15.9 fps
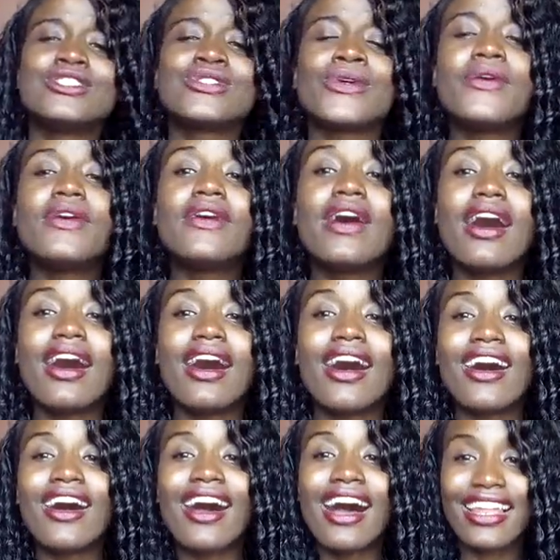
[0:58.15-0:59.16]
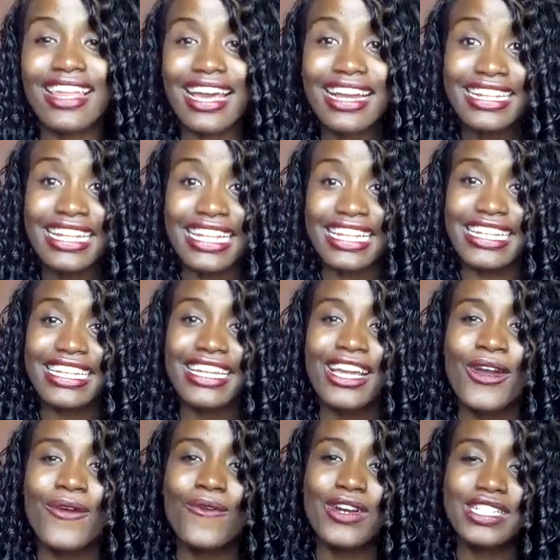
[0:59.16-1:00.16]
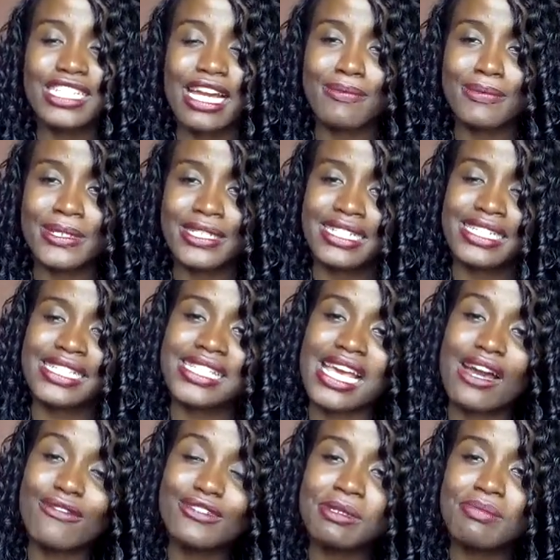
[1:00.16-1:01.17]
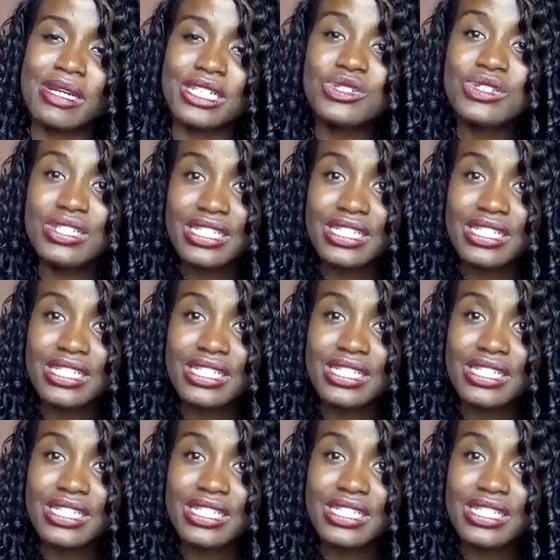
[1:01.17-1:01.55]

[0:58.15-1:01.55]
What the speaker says: So luckily what happened is, after my